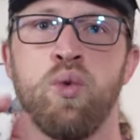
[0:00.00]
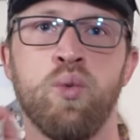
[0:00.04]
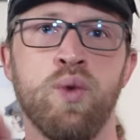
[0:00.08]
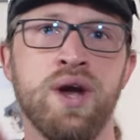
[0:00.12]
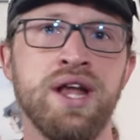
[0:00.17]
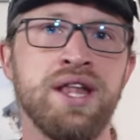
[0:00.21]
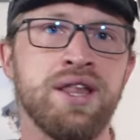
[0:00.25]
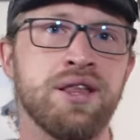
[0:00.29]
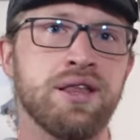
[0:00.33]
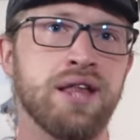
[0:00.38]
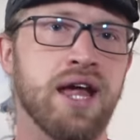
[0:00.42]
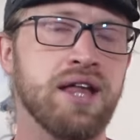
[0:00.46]

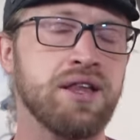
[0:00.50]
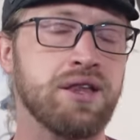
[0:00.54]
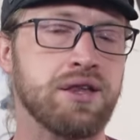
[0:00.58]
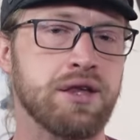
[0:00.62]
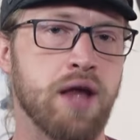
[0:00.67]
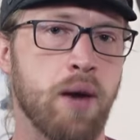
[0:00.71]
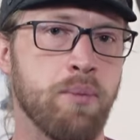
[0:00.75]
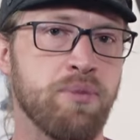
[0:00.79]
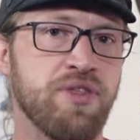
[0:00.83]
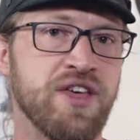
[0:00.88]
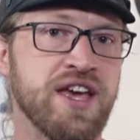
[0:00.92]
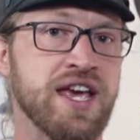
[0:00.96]
Wit says
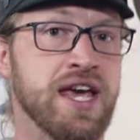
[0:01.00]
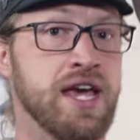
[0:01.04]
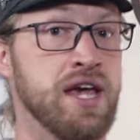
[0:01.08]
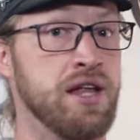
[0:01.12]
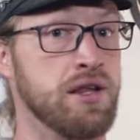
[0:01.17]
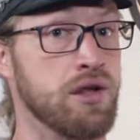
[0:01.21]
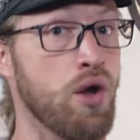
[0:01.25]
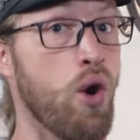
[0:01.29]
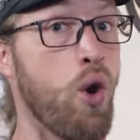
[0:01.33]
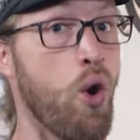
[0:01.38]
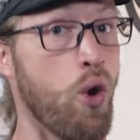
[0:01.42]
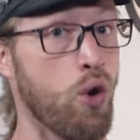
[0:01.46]
something
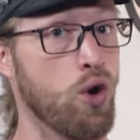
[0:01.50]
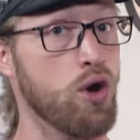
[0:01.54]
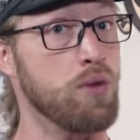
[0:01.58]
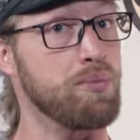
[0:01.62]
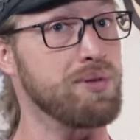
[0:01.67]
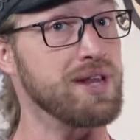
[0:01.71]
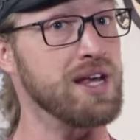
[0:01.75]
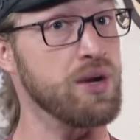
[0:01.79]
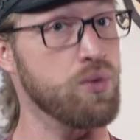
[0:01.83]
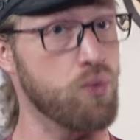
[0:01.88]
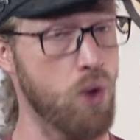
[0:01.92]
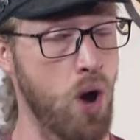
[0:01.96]
is
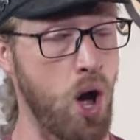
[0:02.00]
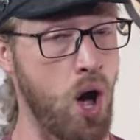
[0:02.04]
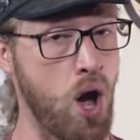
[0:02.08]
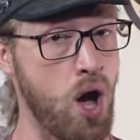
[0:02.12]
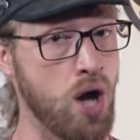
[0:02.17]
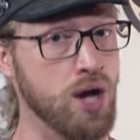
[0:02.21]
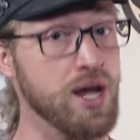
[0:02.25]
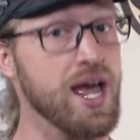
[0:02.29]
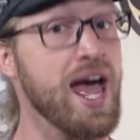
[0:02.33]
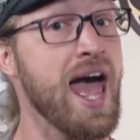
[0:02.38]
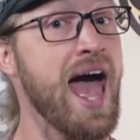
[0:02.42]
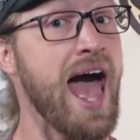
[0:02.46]
horribly
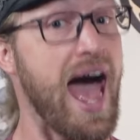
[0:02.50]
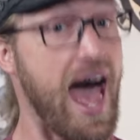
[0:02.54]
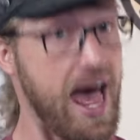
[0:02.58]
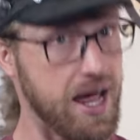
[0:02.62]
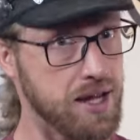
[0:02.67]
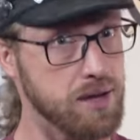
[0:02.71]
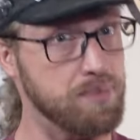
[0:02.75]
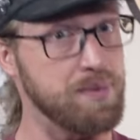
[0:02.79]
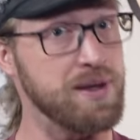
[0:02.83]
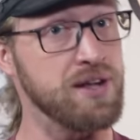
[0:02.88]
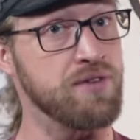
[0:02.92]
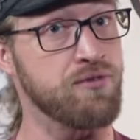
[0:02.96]
wrong,
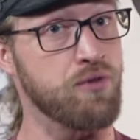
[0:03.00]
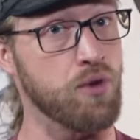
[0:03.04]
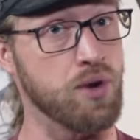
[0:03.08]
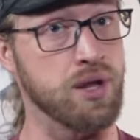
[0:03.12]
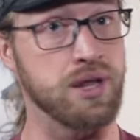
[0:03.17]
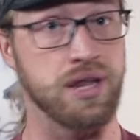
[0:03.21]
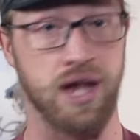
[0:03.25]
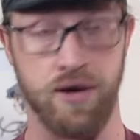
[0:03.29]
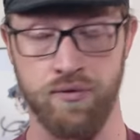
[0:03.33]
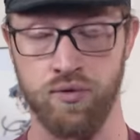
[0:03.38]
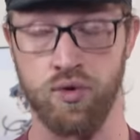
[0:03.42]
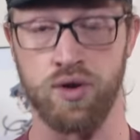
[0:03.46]
has been for
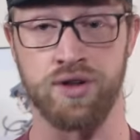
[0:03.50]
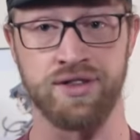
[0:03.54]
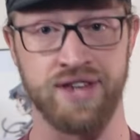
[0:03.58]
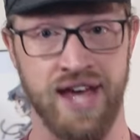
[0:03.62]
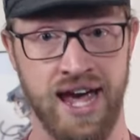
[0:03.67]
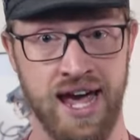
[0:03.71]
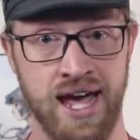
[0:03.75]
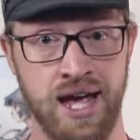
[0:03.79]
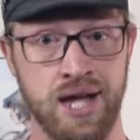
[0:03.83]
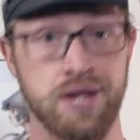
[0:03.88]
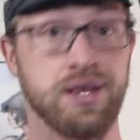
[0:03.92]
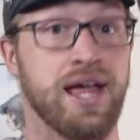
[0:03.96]
several
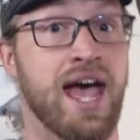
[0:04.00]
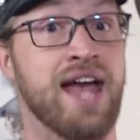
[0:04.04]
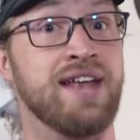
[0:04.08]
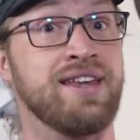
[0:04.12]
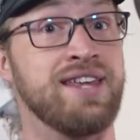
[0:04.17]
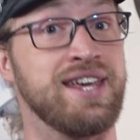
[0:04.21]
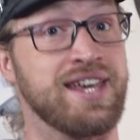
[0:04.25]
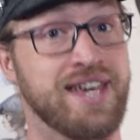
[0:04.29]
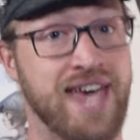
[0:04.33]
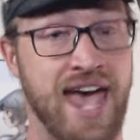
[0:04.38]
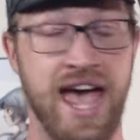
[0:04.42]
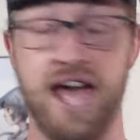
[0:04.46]
days, and
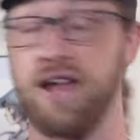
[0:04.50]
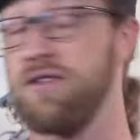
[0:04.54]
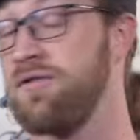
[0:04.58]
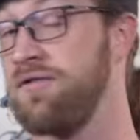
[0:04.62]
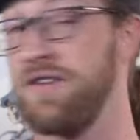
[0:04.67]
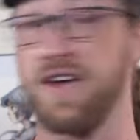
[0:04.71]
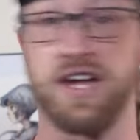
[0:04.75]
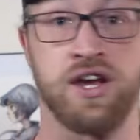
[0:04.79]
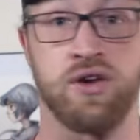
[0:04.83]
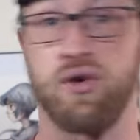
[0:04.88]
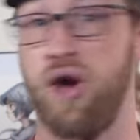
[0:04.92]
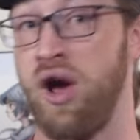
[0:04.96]
he can't
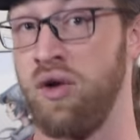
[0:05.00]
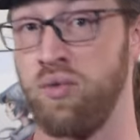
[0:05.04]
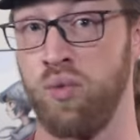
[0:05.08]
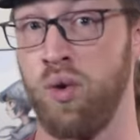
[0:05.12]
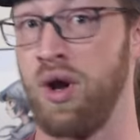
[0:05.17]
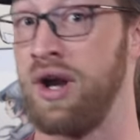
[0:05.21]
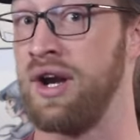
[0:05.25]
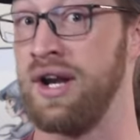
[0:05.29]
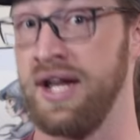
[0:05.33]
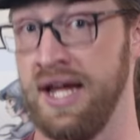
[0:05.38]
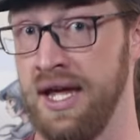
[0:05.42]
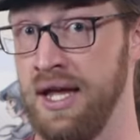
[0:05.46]
figure out
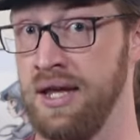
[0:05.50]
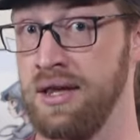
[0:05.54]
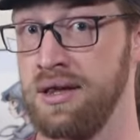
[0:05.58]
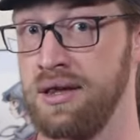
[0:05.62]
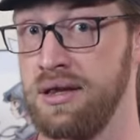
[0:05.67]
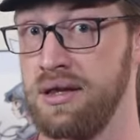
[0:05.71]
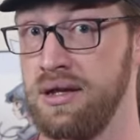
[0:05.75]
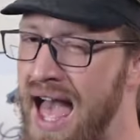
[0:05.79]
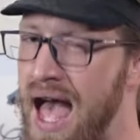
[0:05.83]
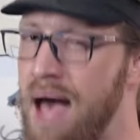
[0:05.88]
what it is.